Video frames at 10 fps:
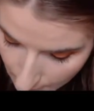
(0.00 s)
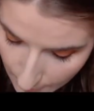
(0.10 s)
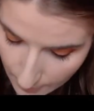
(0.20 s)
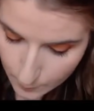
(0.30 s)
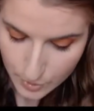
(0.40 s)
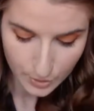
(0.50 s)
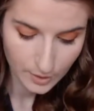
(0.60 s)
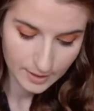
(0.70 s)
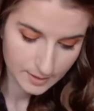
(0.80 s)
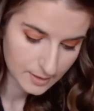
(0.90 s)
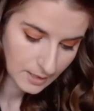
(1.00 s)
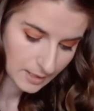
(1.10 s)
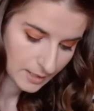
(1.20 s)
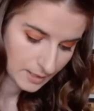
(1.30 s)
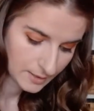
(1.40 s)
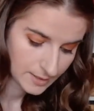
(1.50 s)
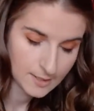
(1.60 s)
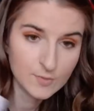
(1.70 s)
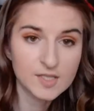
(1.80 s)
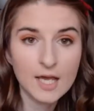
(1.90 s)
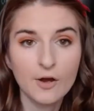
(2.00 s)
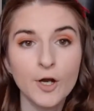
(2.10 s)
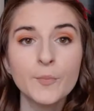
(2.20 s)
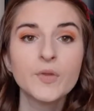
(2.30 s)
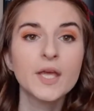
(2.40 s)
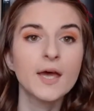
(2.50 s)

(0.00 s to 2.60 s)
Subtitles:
So next is the mascara.